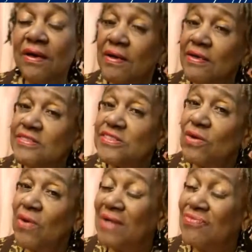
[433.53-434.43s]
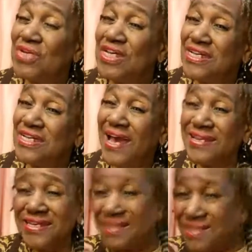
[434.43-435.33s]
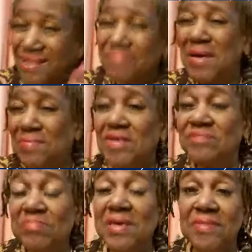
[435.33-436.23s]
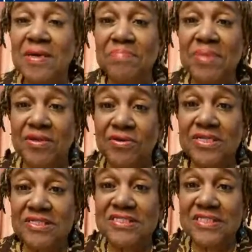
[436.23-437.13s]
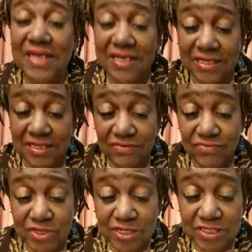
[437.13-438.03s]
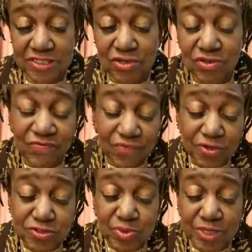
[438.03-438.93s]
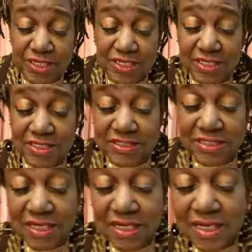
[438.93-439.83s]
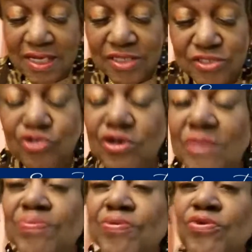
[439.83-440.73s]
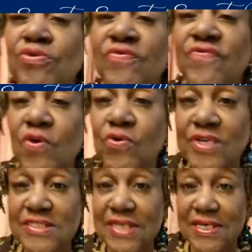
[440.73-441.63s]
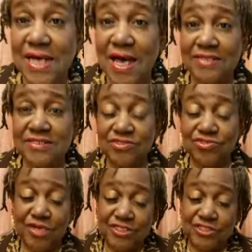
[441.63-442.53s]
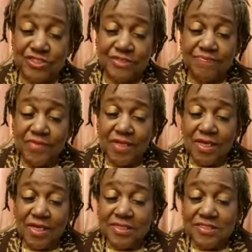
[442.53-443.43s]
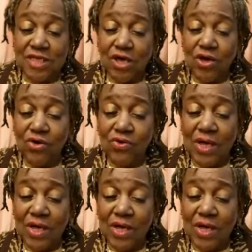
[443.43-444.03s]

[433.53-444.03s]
so we can kind of get a maybe a better understanding of what it is. So the first one is to improve focus and concentration. So